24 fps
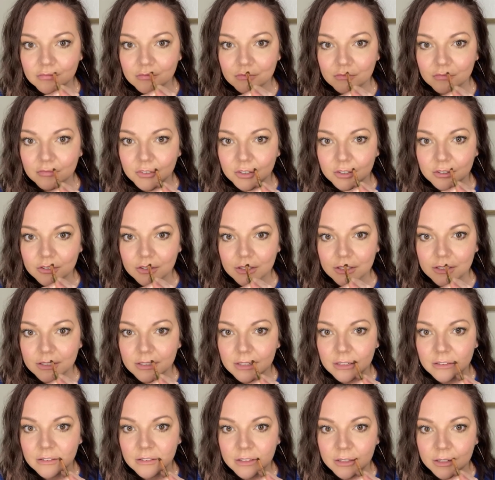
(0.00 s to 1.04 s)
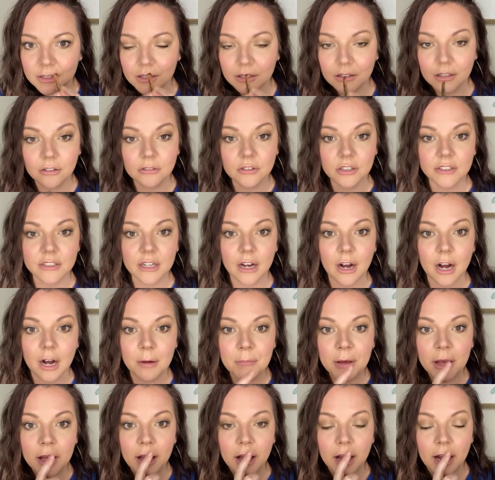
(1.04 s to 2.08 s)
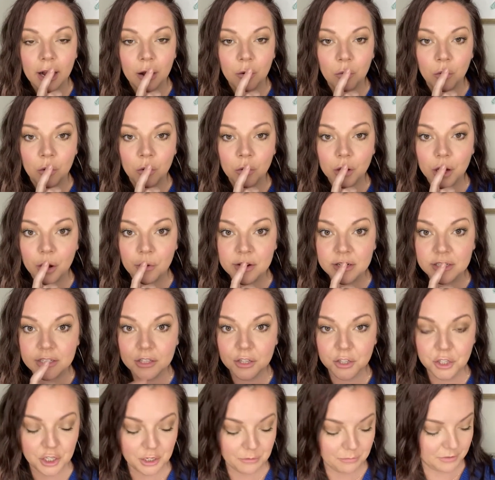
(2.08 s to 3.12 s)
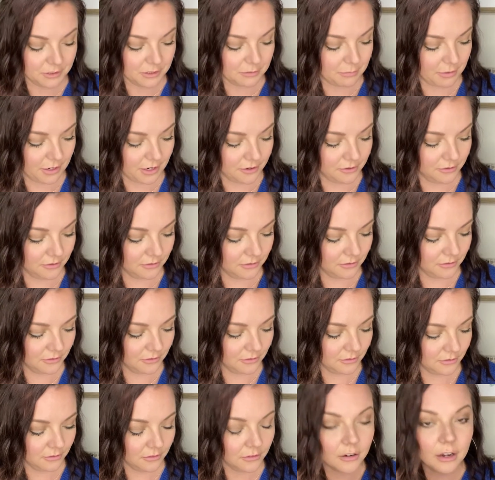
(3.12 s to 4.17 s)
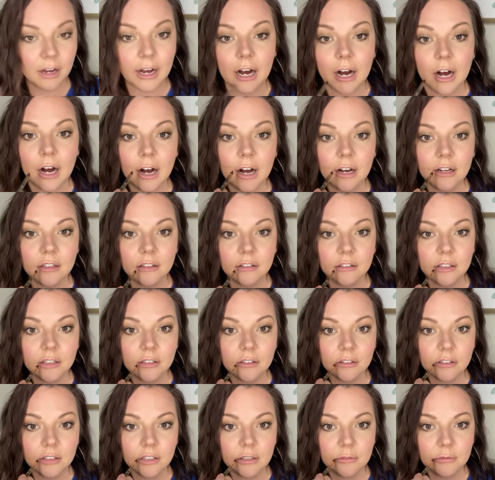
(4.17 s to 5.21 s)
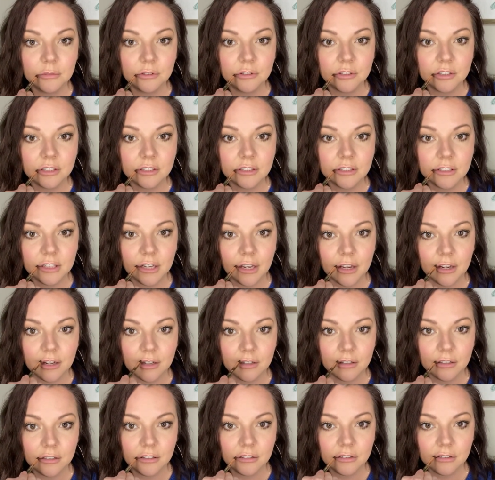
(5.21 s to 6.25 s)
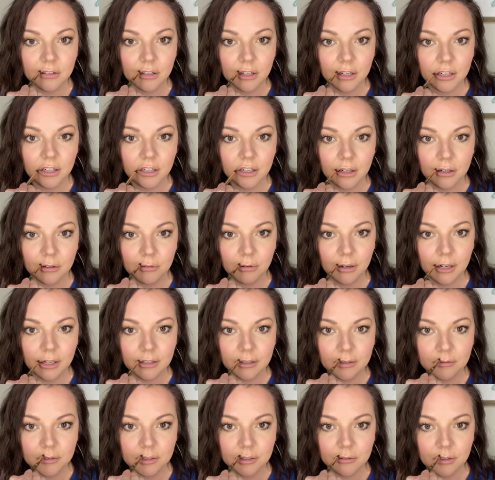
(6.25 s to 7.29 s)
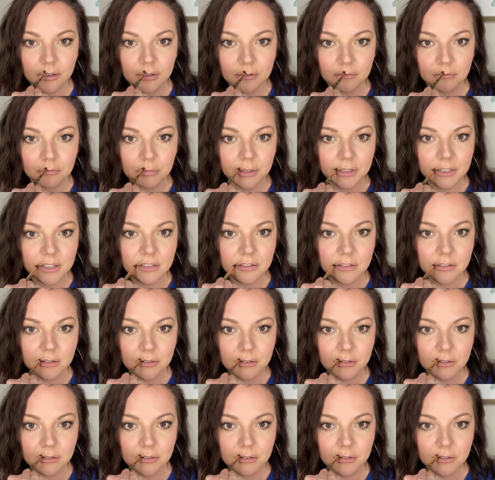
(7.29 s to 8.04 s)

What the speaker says: I'm doing the same thing along the top. I won't go into the Cupid's bow. I literally will just take and go right up to it and blend.